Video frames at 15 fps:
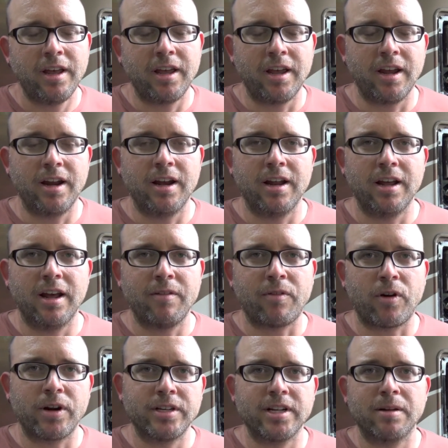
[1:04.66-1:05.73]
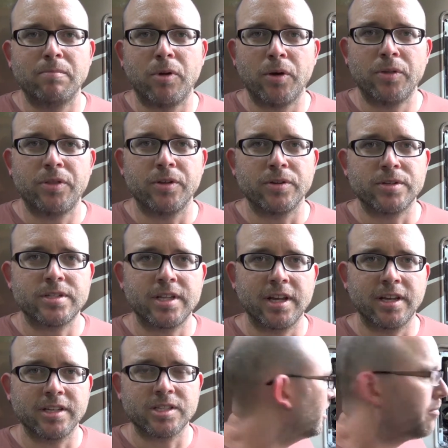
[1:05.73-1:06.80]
and I've already done both those things.